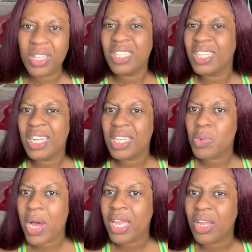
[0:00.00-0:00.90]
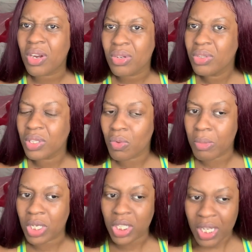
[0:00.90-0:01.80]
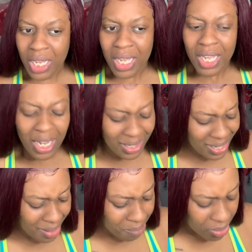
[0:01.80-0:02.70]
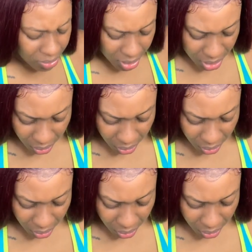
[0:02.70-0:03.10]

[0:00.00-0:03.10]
say that's why it hurts so much. I think I pulled it in the